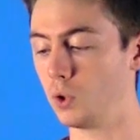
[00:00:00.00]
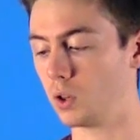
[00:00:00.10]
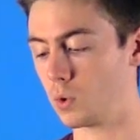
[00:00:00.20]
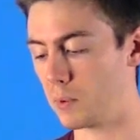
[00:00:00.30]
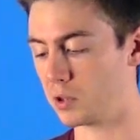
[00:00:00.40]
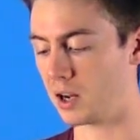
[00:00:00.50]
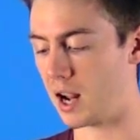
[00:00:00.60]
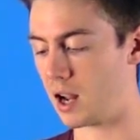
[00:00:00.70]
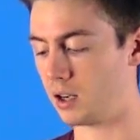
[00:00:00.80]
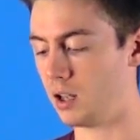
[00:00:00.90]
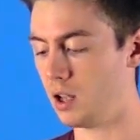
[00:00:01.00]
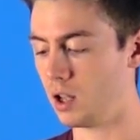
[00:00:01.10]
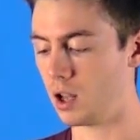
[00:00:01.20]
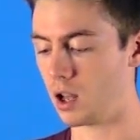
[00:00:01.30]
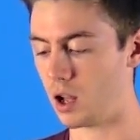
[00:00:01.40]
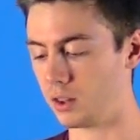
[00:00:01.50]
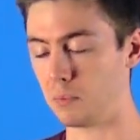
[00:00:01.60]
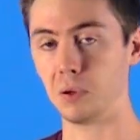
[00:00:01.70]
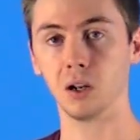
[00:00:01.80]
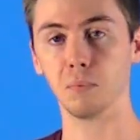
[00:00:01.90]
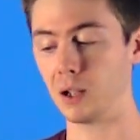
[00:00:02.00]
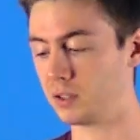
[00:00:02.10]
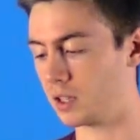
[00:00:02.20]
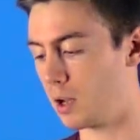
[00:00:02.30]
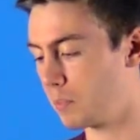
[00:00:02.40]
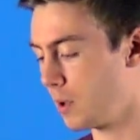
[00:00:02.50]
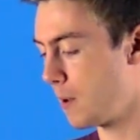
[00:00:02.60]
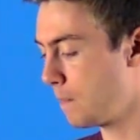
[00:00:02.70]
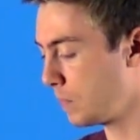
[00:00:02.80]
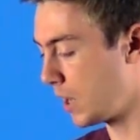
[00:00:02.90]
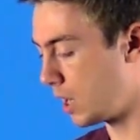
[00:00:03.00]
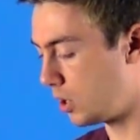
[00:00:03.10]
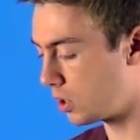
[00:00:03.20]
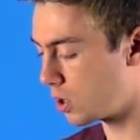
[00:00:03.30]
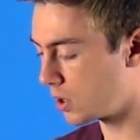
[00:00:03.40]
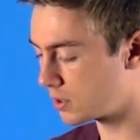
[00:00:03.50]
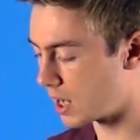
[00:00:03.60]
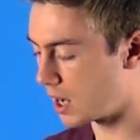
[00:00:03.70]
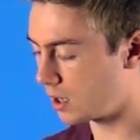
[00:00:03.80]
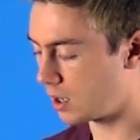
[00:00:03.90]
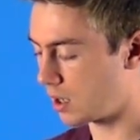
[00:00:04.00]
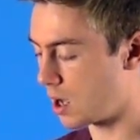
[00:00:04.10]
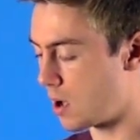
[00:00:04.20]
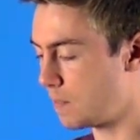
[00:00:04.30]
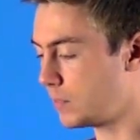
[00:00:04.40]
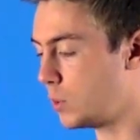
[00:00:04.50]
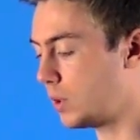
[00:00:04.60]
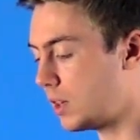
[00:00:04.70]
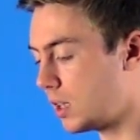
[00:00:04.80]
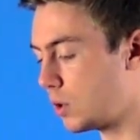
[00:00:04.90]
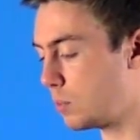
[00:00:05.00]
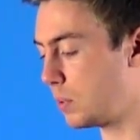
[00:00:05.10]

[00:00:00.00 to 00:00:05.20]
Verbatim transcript: due to the rubber and the bigger base cup. And you can notice that you would think it would